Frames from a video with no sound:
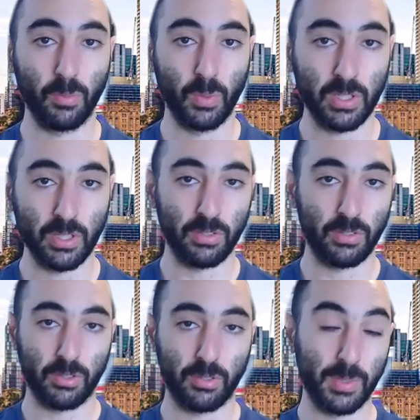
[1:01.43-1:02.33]
which is
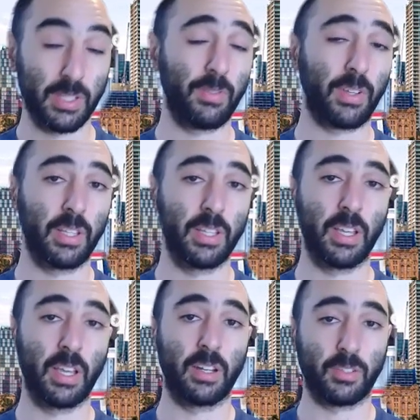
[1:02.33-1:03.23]
specifically
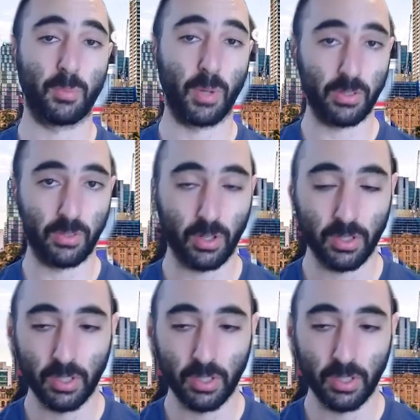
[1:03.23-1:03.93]
an espresso.